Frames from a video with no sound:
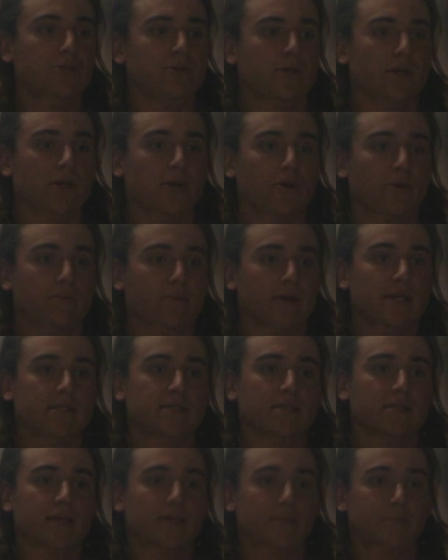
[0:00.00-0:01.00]
you can go to
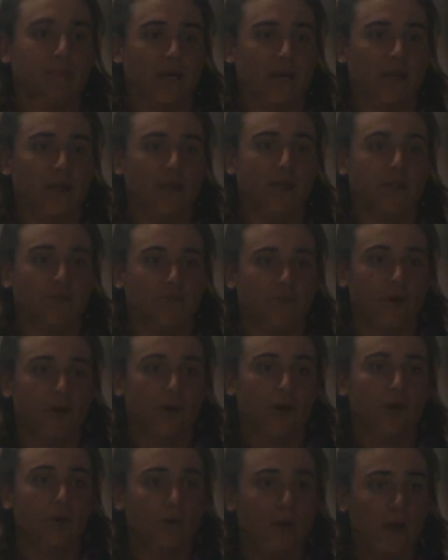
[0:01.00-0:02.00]
places like B&H
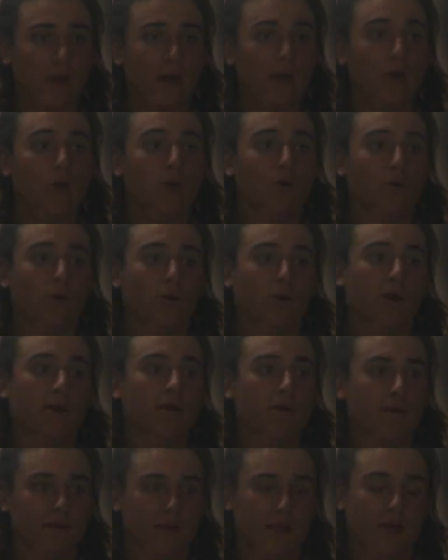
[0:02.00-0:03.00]
Photo,
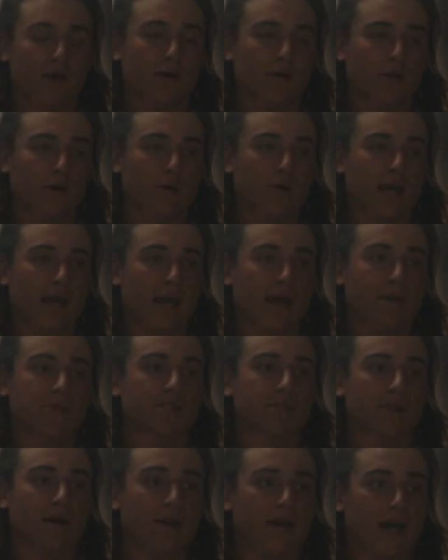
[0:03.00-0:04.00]
or the all-knowing
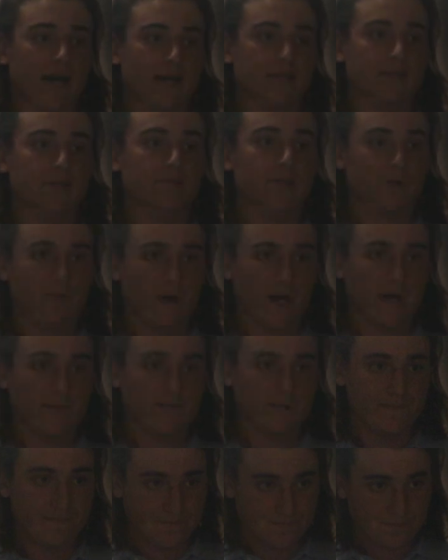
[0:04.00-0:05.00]
Amazon has them as
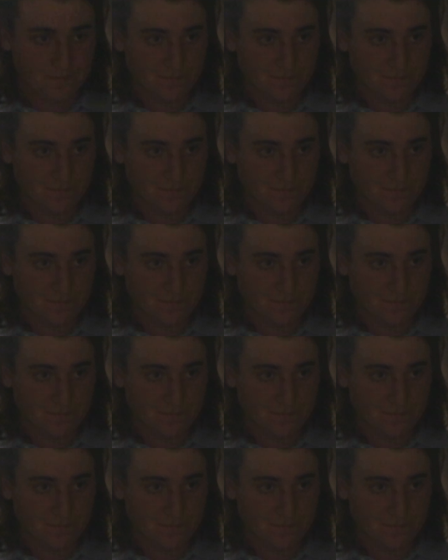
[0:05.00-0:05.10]
well.